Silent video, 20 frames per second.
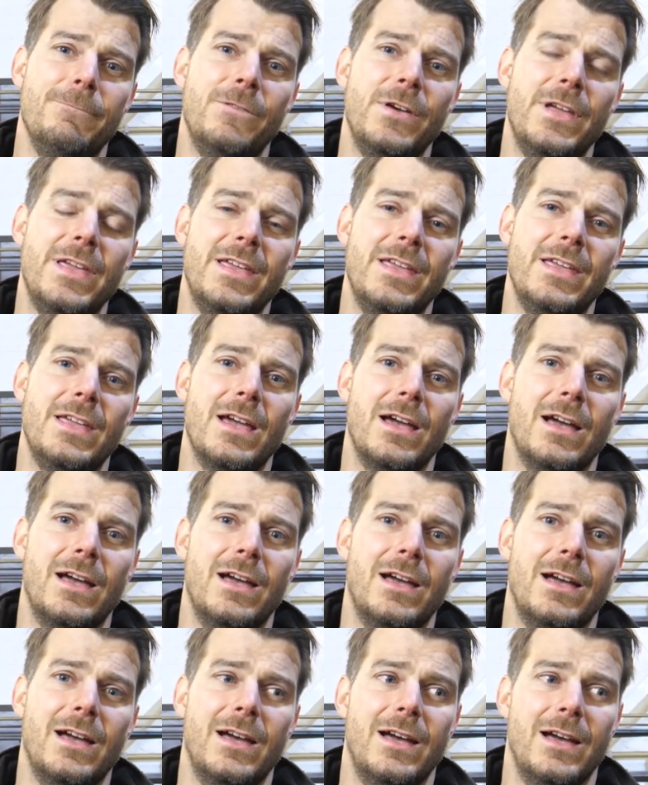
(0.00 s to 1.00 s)
we
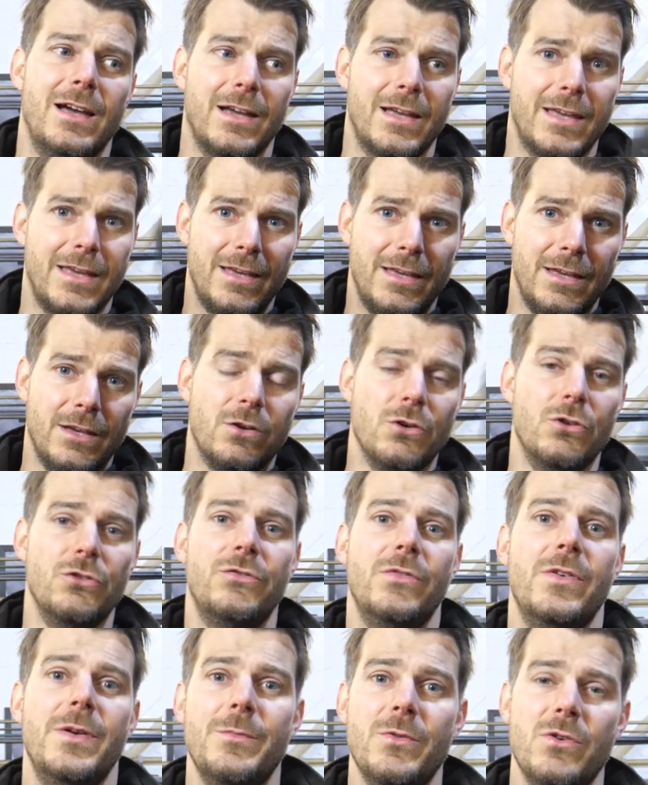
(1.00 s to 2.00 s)

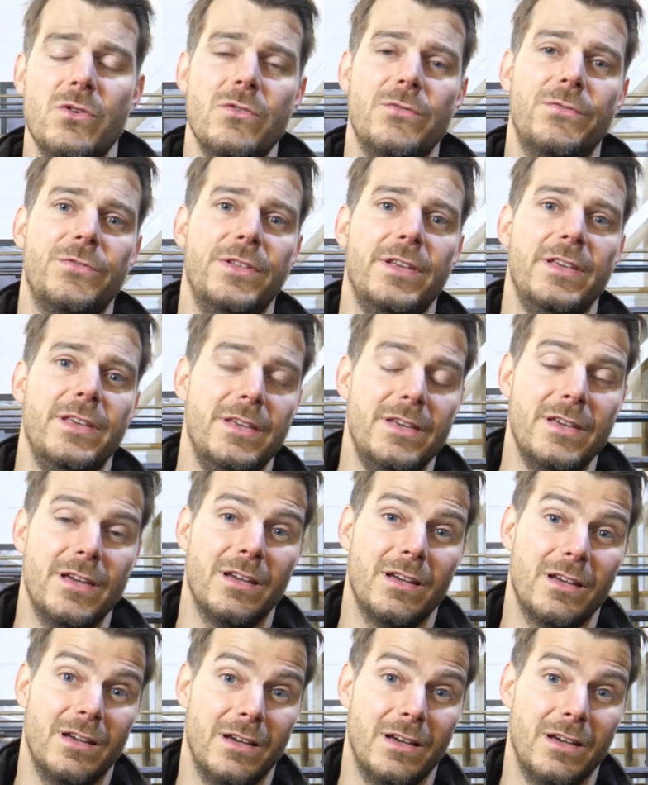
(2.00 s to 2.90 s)
could remove the